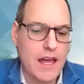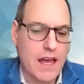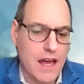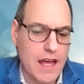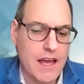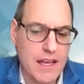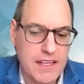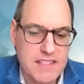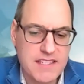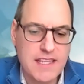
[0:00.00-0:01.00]
I can
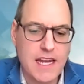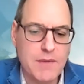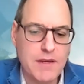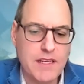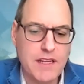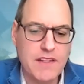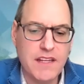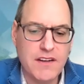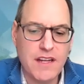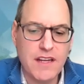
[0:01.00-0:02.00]
see that. I mean, on the
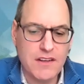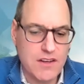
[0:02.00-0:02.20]
internet,